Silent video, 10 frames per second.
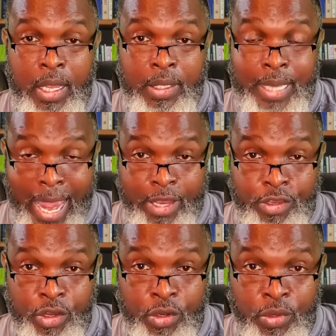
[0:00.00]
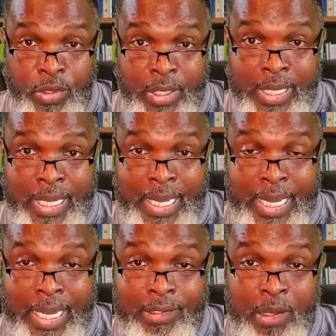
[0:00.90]
Daniel
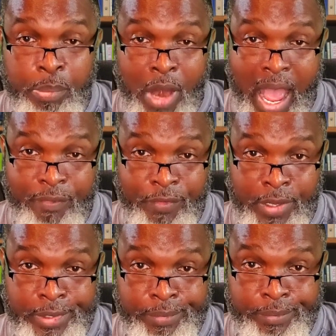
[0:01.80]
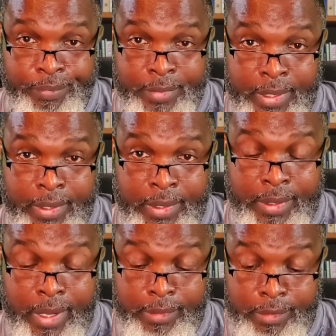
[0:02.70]
is a prophet.
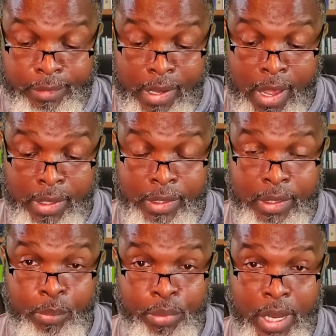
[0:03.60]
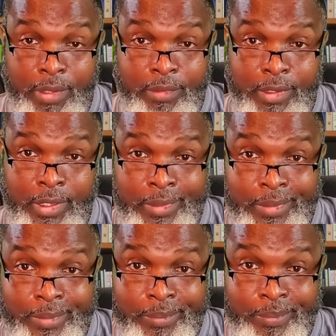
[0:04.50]
They just calling him president
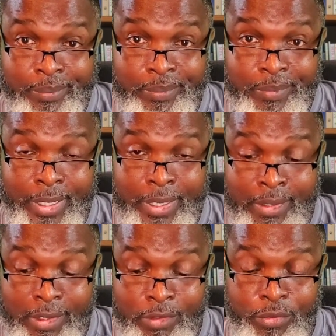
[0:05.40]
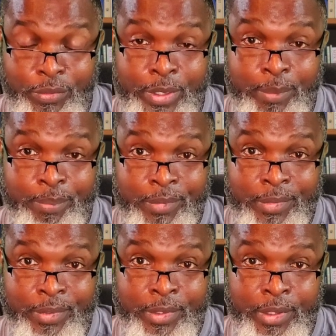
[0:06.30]
in this script,
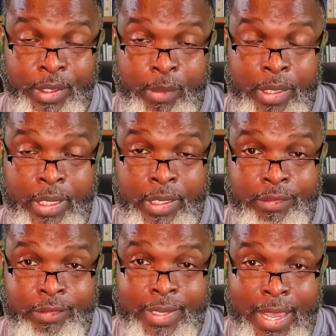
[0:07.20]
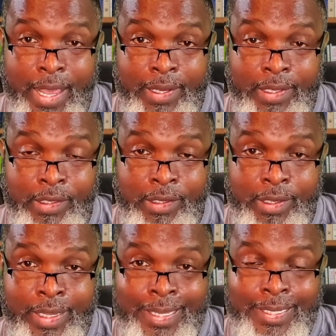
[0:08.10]
but it's telling you
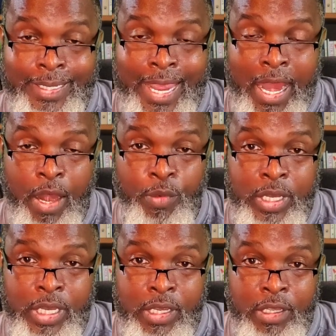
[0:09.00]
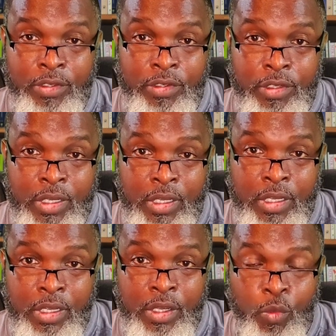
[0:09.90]
Darius
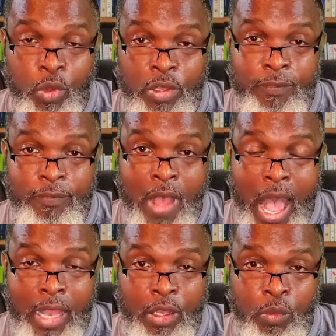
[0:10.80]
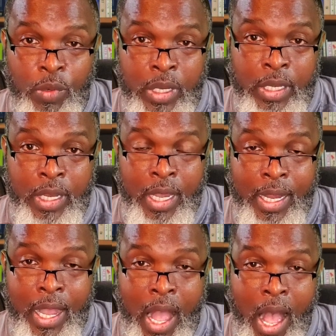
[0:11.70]
was following
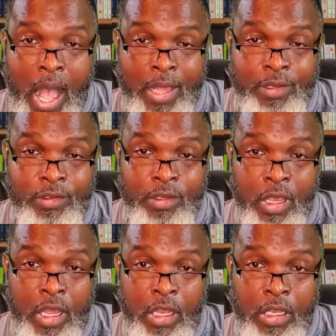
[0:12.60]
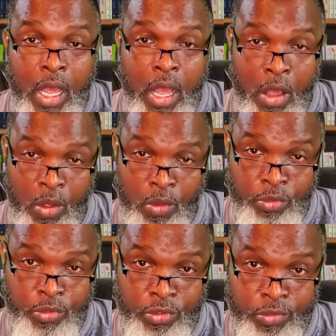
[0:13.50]
God's
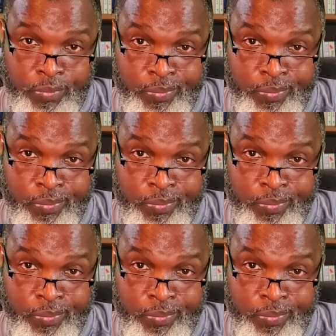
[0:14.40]
laws.